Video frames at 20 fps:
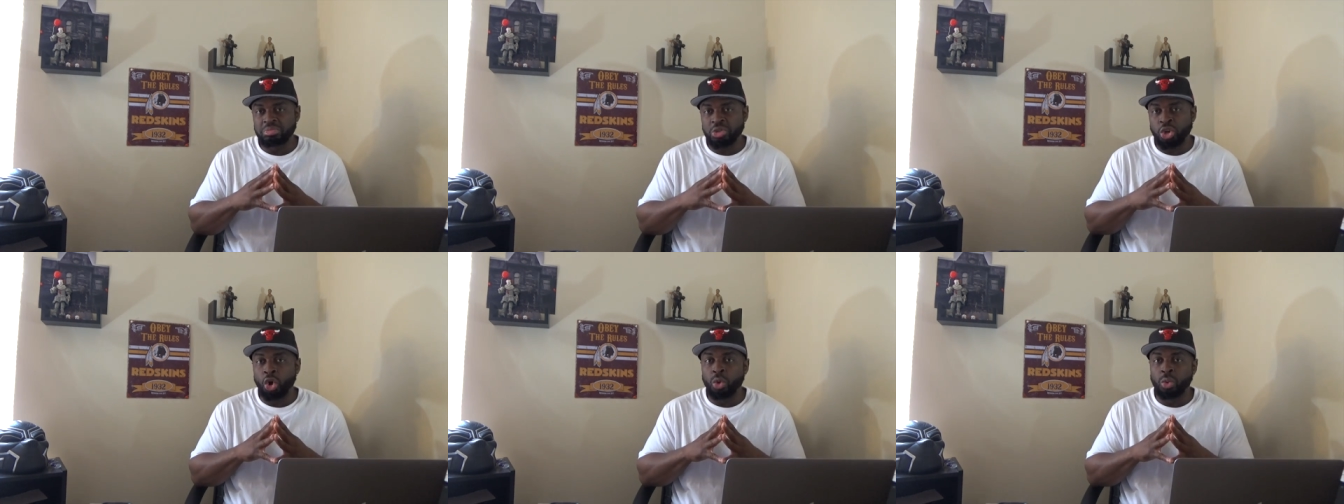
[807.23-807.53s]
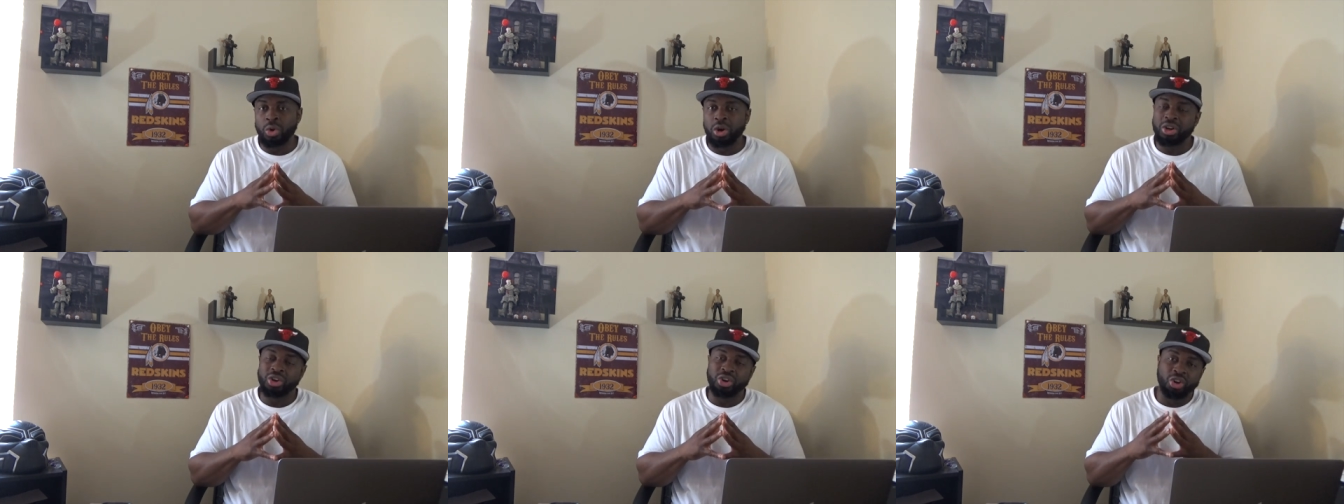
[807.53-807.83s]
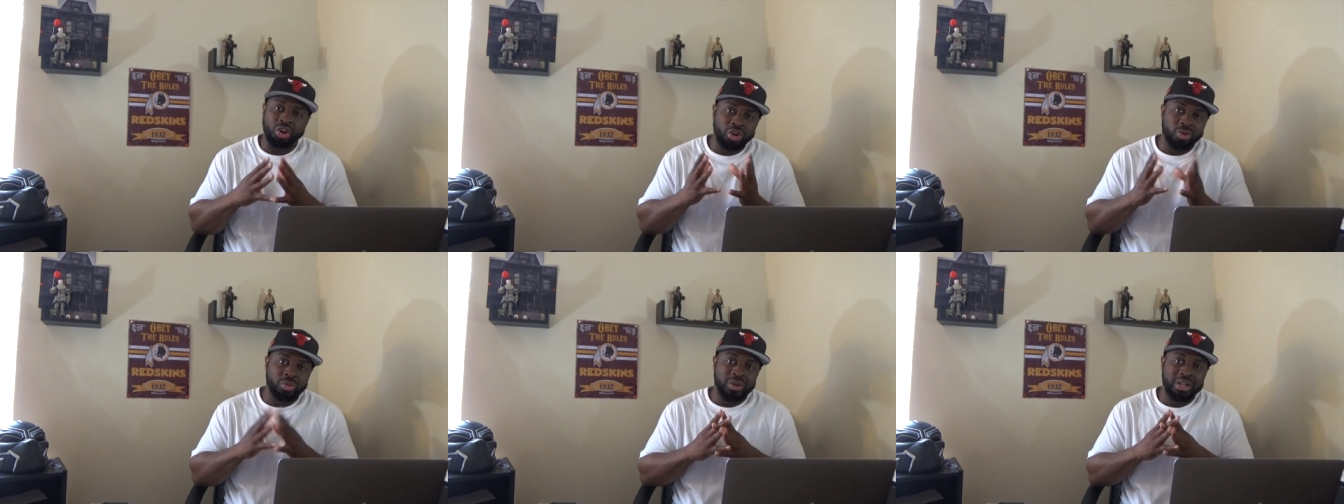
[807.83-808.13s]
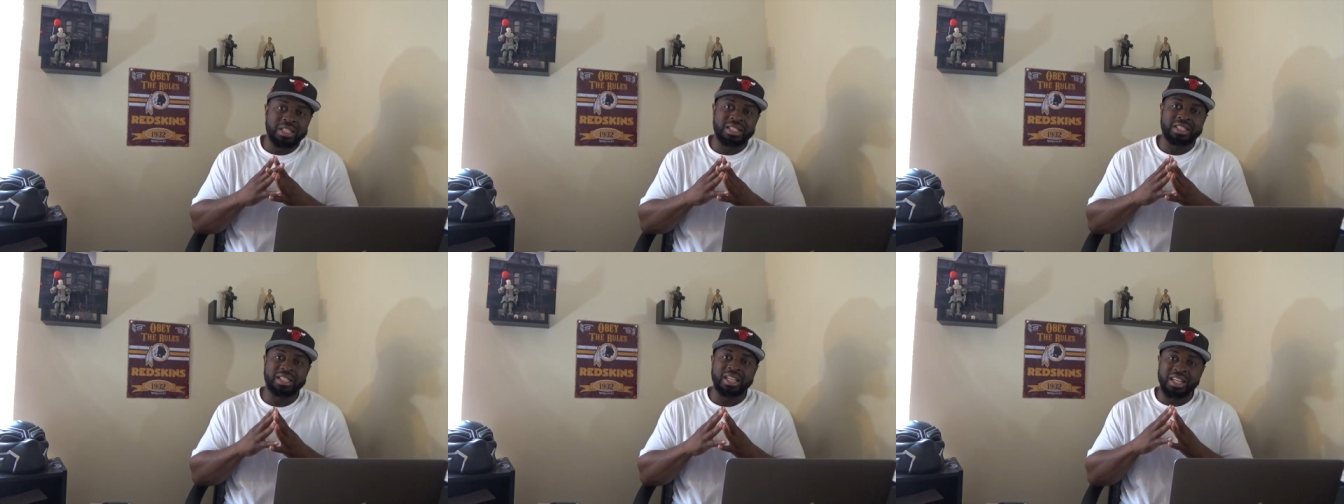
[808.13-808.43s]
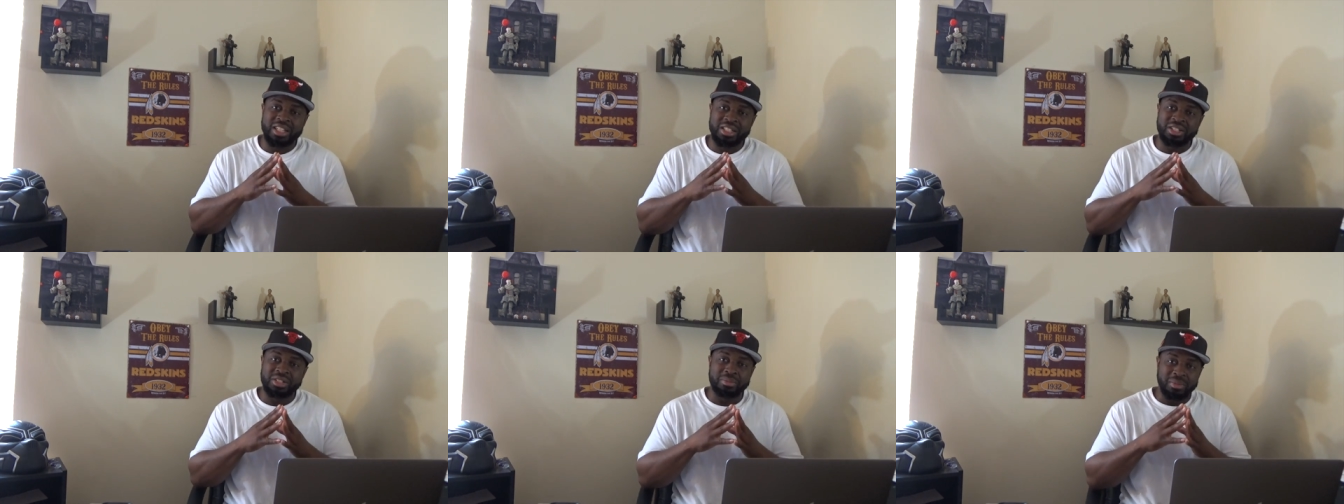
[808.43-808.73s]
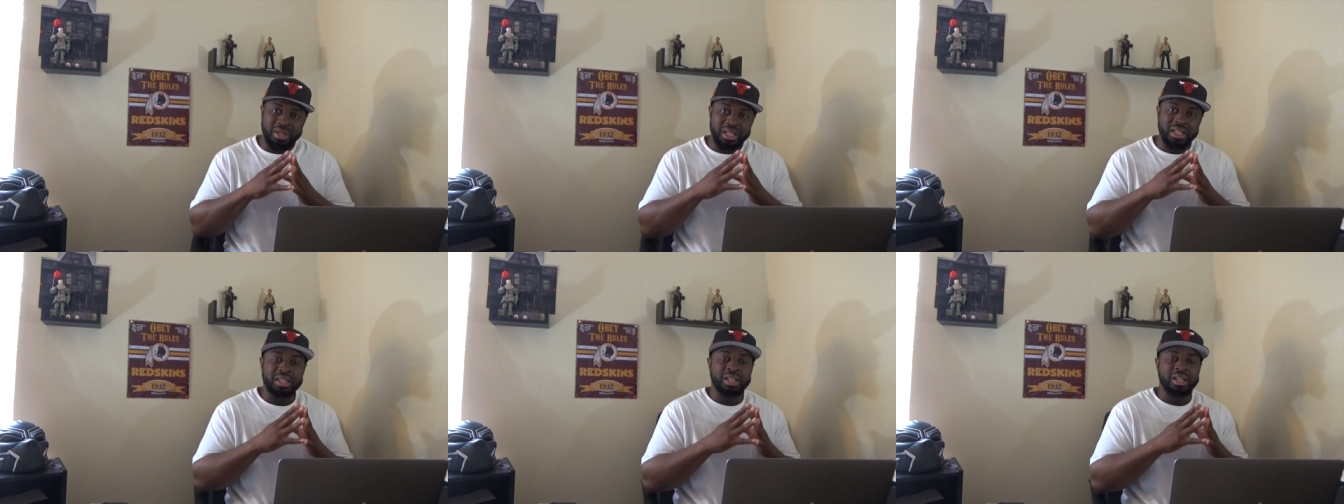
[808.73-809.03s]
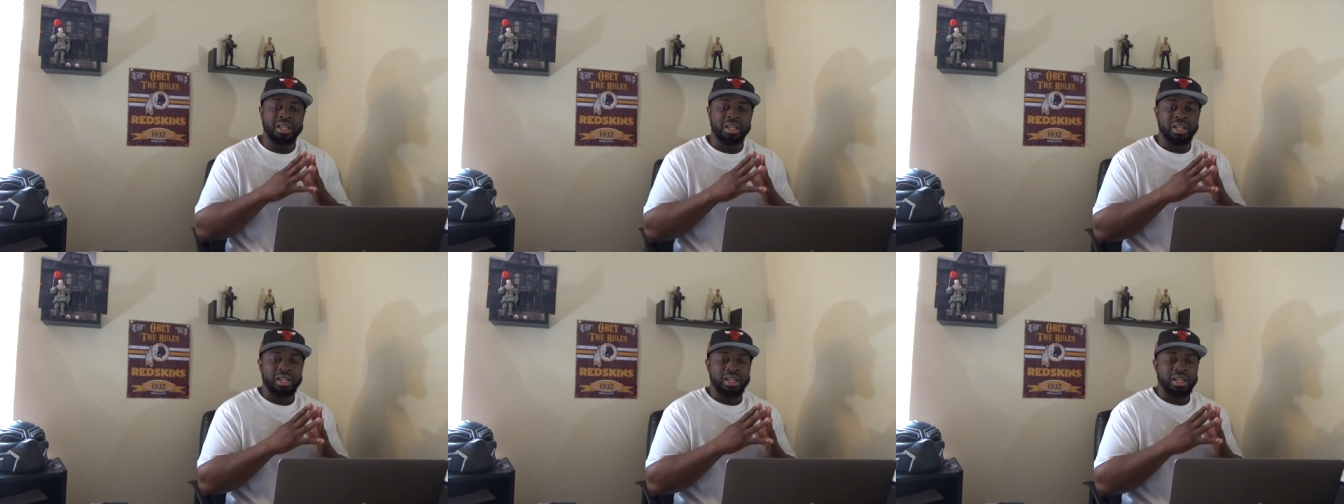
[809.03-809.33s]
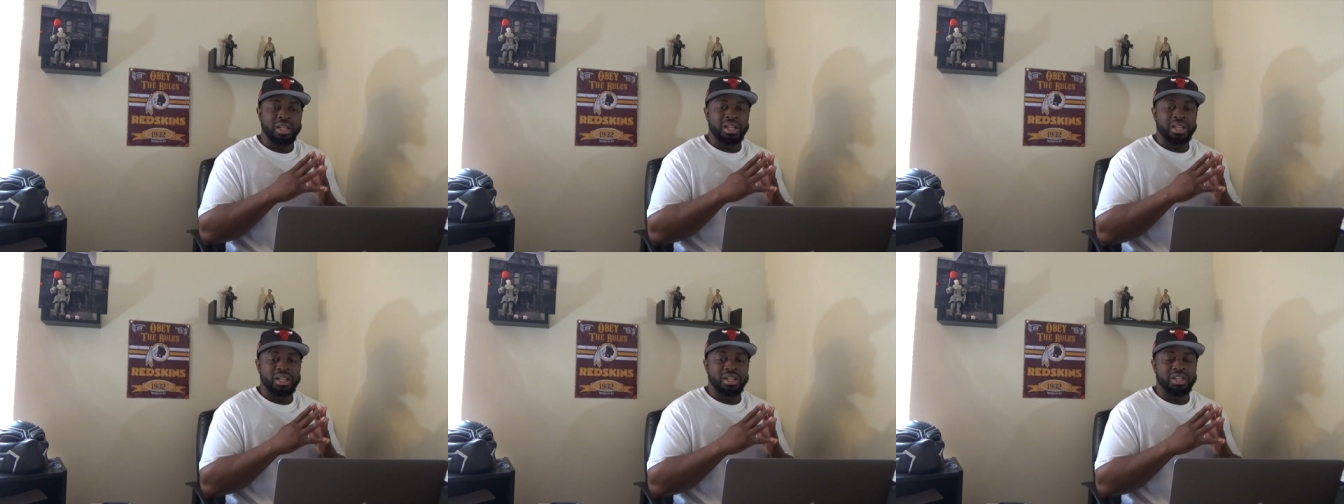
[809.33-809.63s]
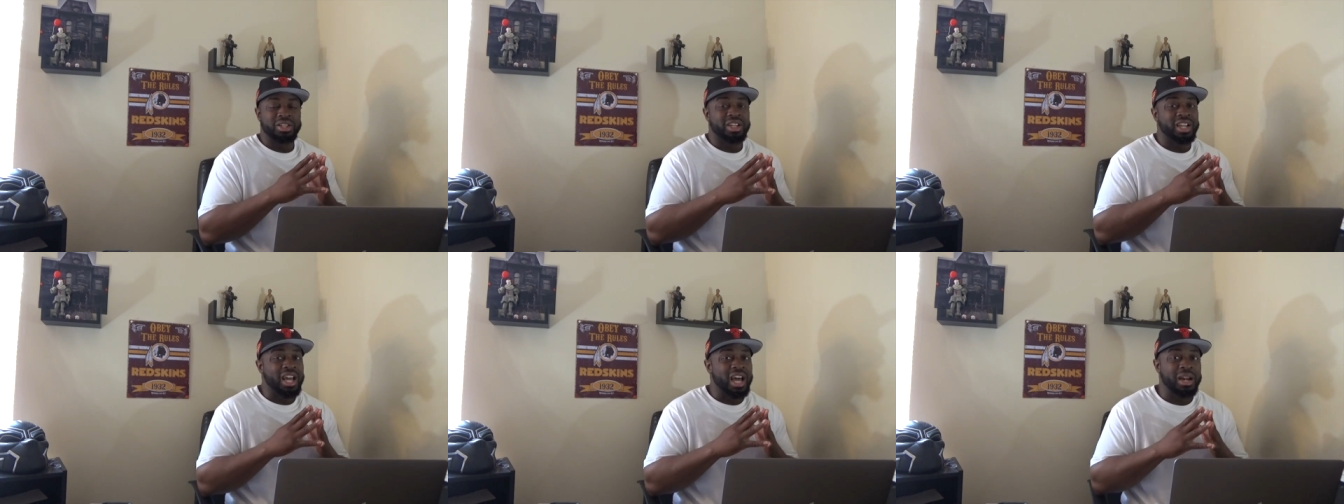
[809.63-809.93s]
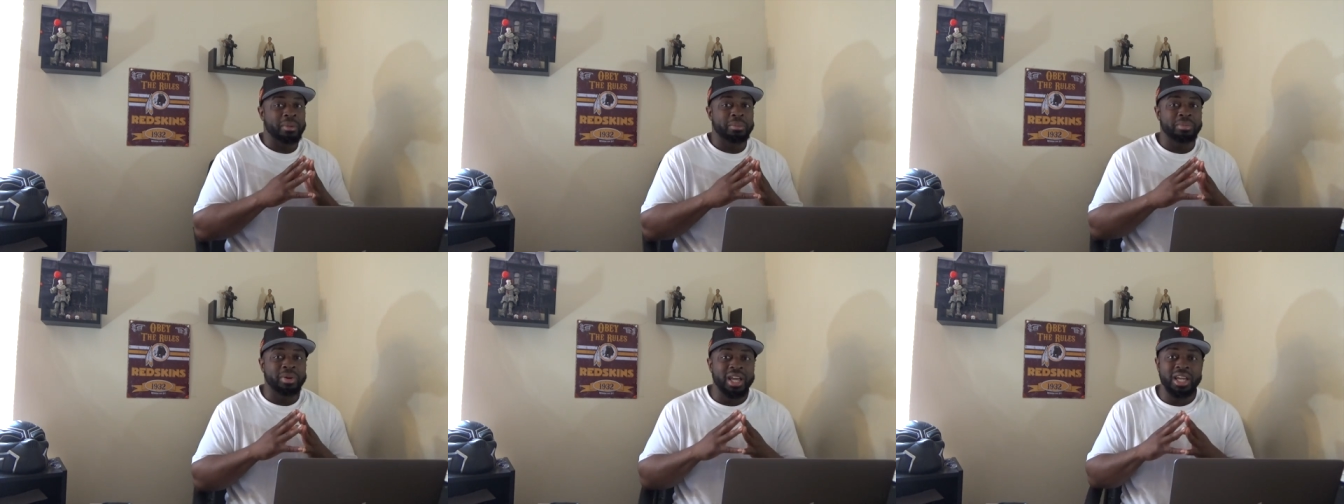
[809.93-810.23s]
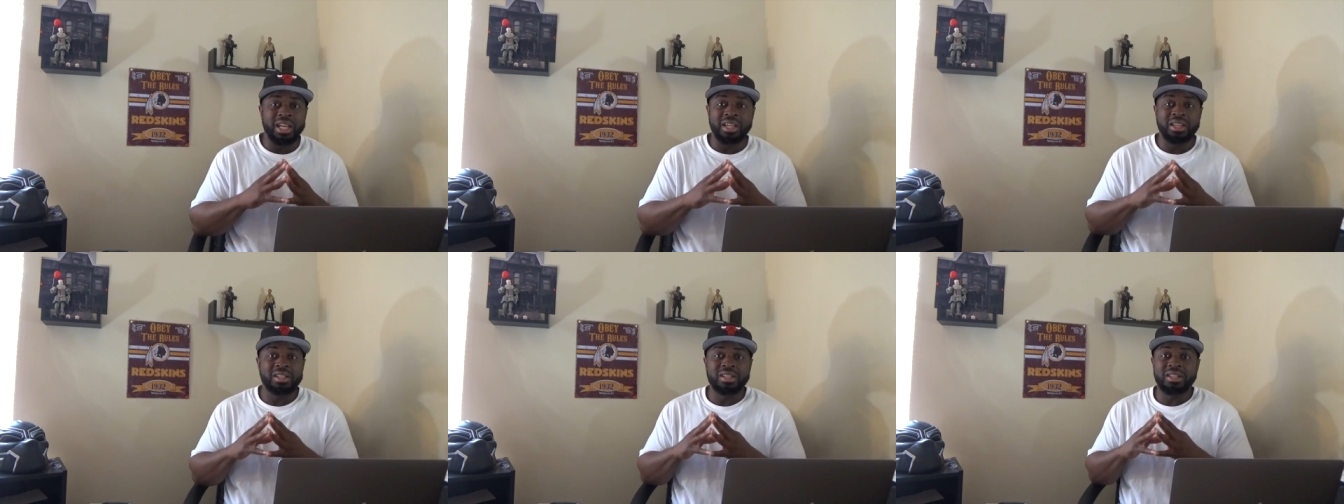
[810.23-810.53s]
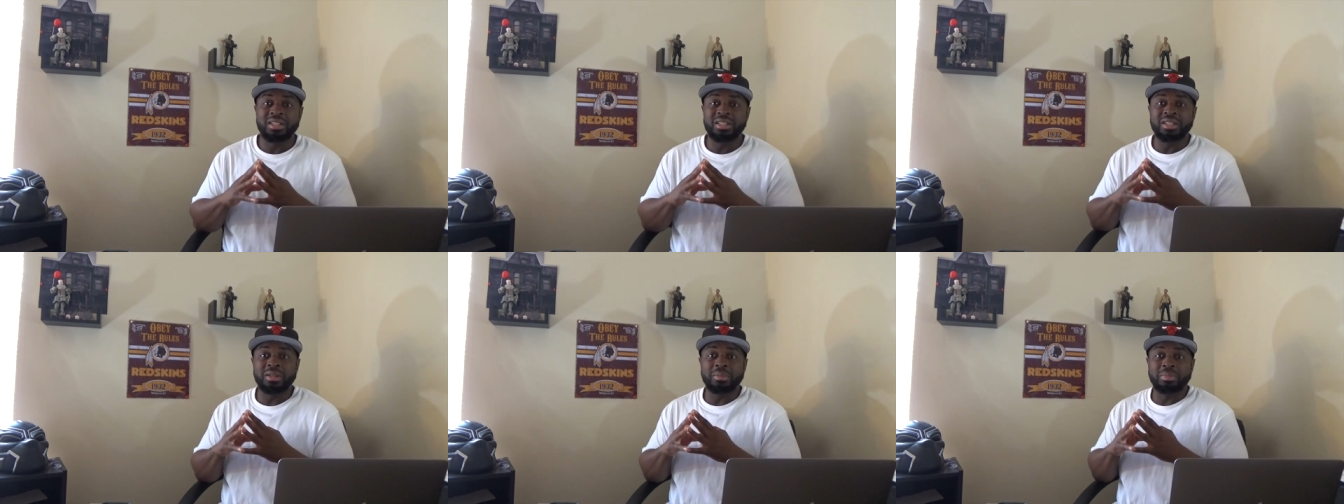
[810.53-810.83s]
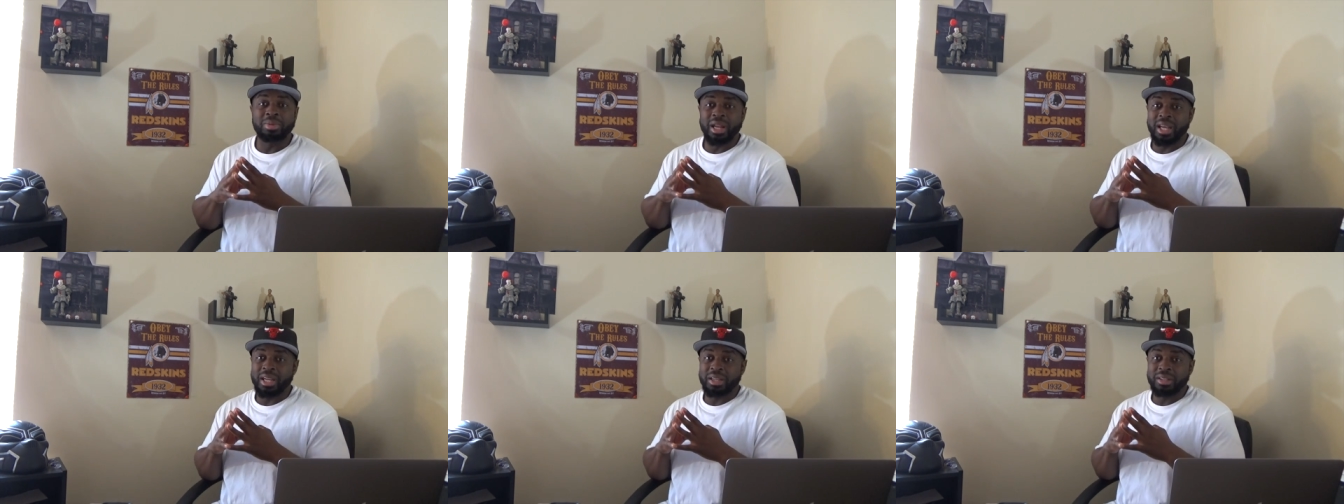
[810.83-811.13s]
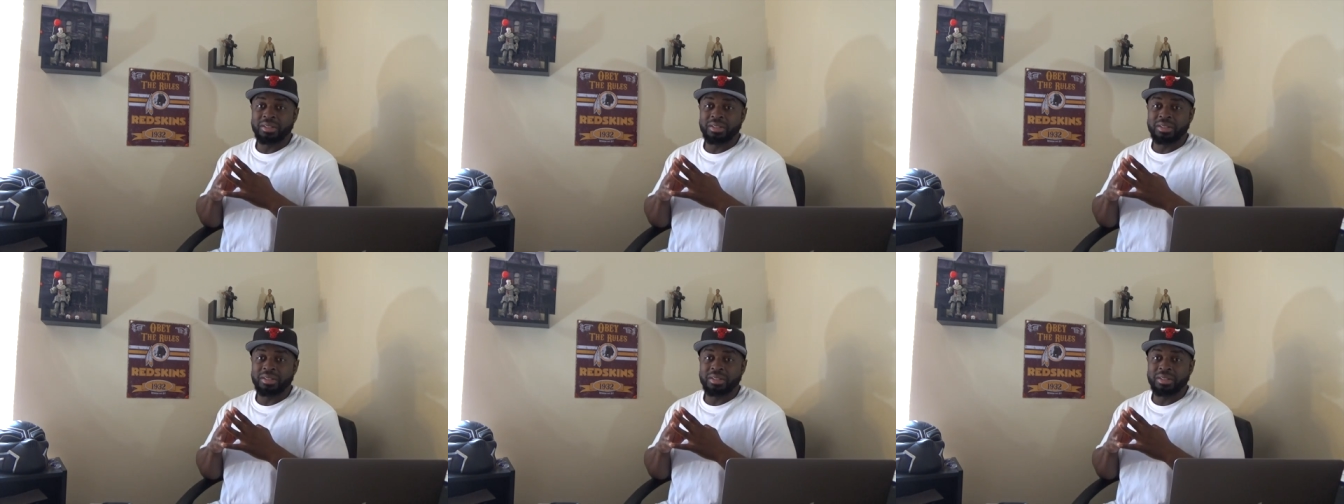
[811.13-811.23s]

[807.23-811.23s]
coworker always says to me, you gotta pay to play.